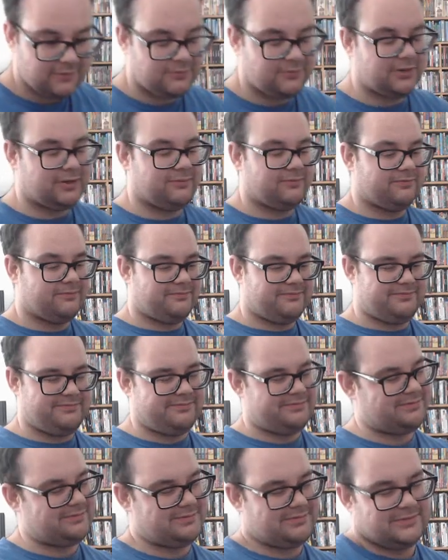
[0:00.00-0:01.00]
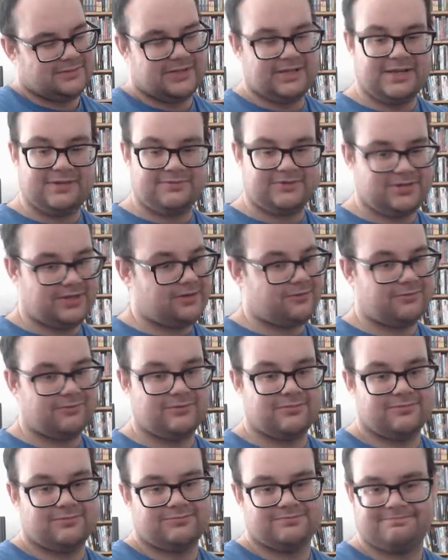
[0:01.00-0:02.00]
But lame
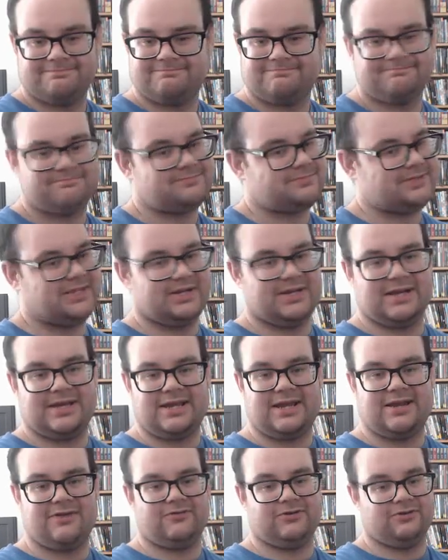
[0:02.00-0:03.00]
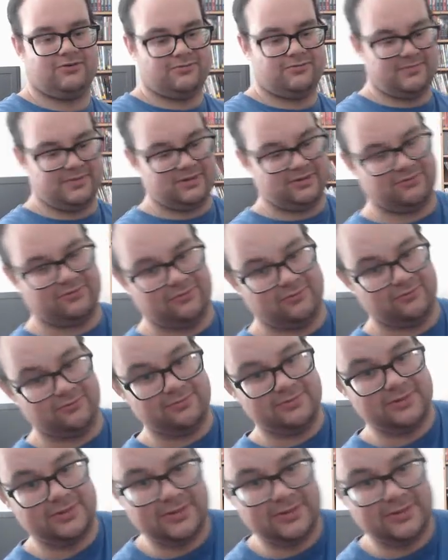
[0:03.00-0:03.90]
sequel. Did not care for Darkman 2.